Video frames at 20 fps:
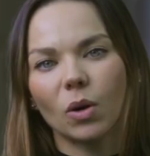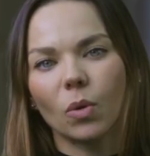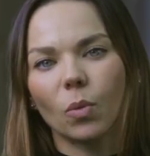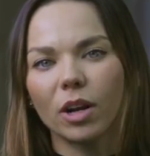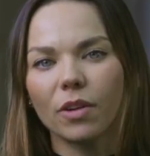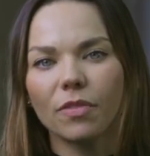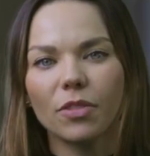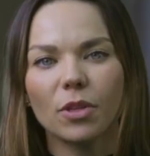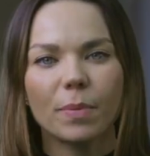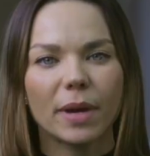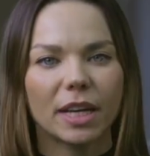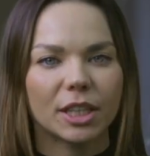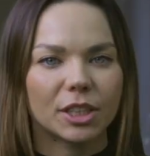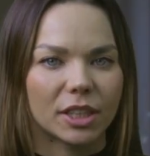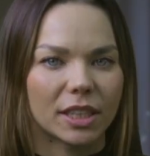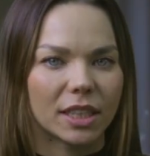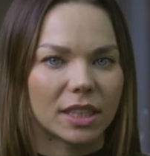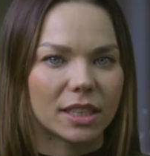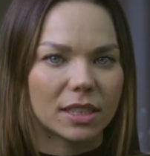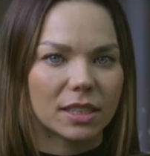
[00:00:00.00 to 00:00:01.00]
One of the
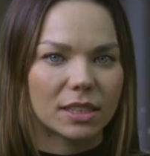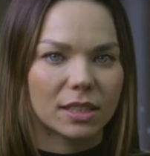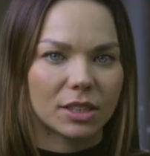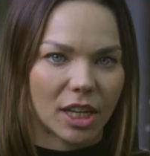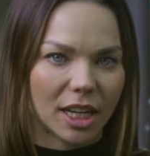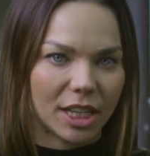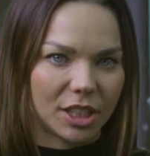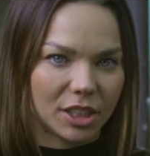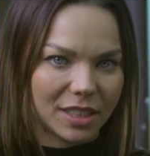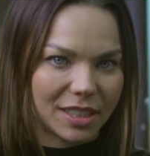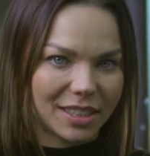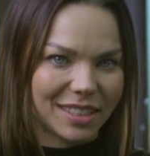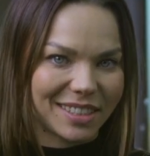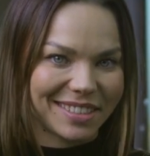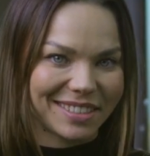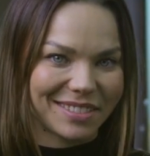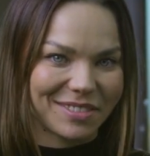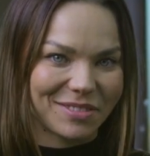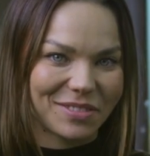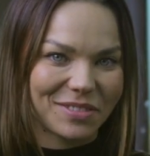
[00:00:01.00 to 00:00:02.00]
metrics
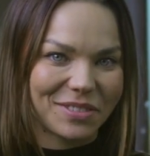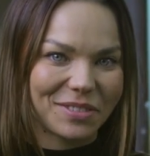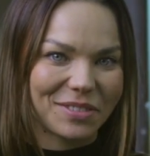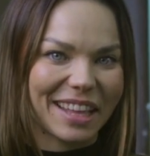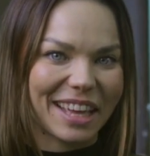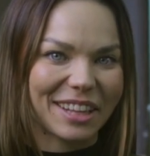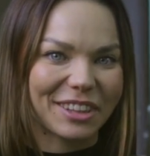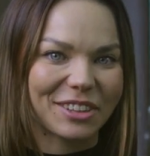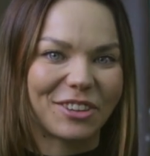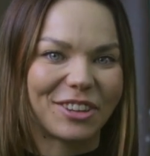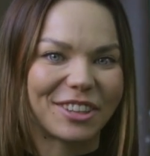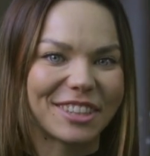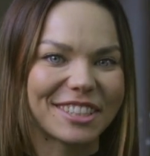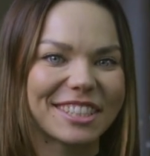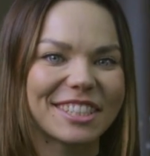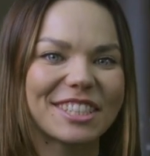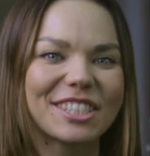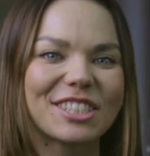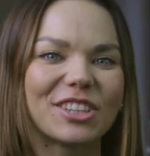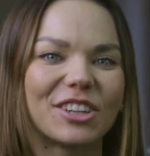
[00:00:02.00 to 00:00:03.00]
changes that
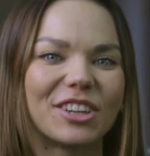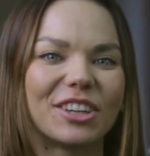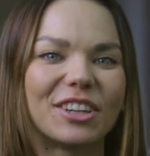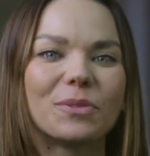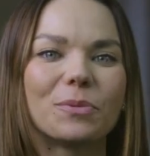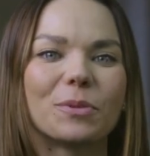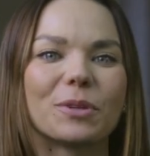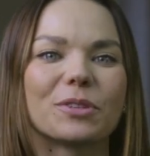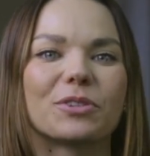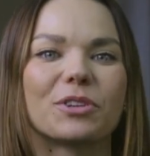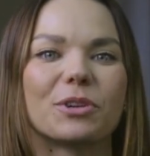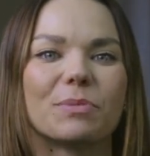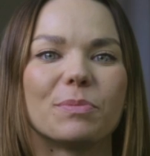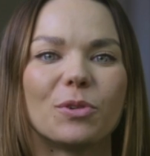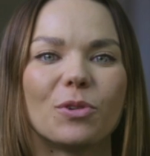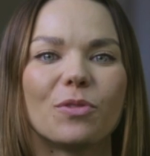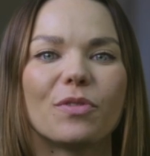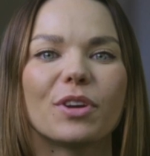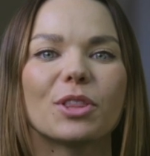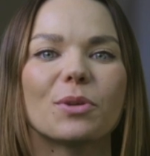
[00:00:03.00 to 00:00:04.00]
caused a stir was
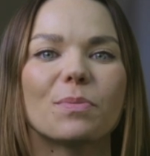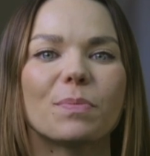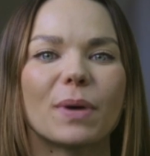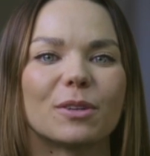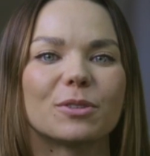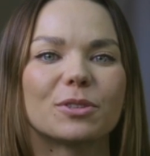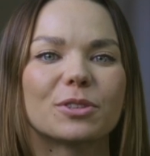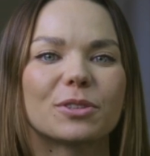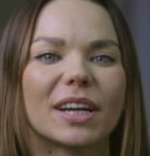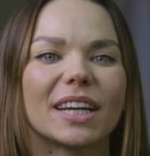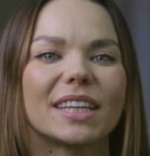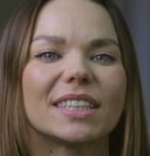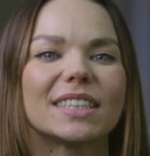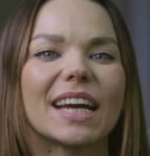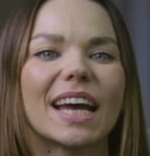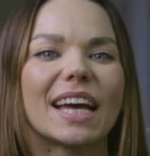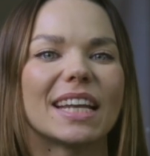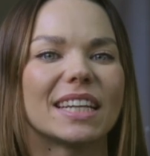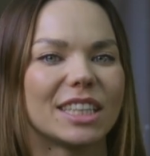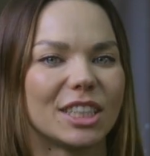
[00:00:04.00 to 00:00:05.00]
removing the bounce rate
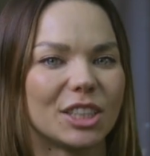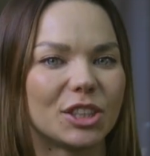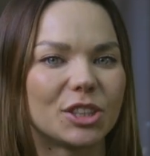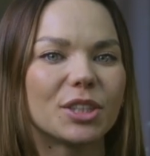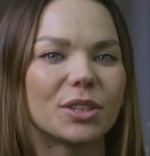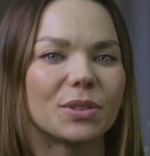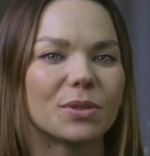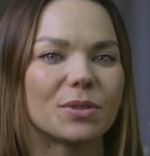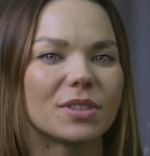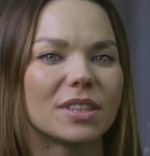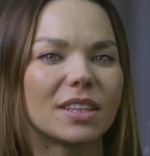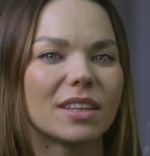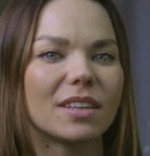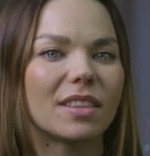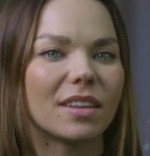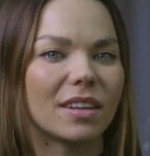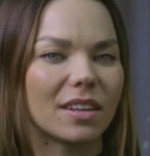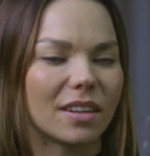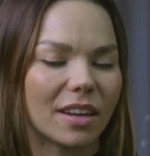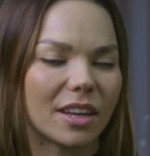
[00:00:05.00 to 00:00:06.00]
and introducing
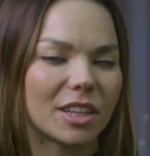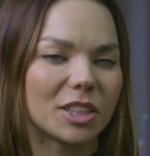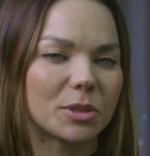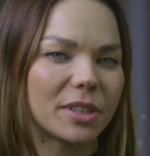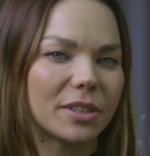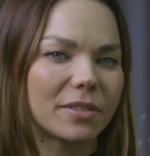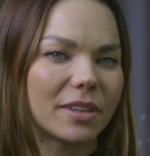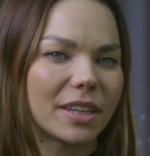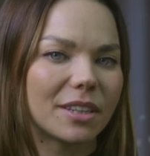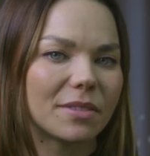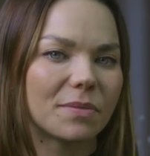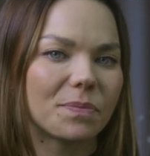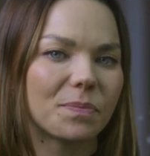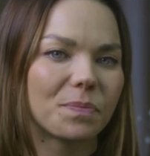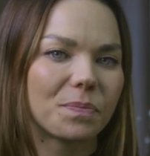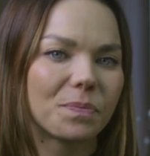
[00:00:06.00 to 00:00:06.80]
the engagement rate.